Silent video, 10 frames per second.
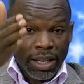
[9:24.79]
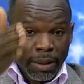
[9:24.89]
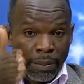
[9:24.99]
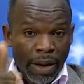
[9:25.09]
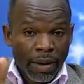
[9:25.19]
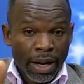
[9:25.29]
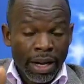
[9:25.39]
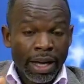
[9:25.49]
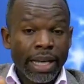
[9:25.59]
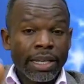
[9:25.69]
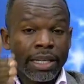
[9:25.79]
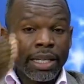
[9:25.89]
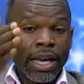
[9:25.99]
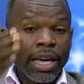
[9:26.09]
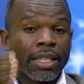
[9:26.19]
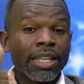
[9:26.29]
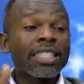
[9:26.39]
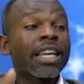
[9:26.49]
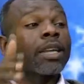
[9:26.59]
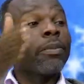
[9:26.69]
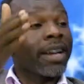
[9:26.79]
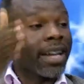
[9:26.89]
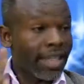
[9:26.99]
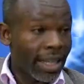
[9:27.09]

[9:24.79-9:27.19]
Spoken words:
empowerer and he's a liberator.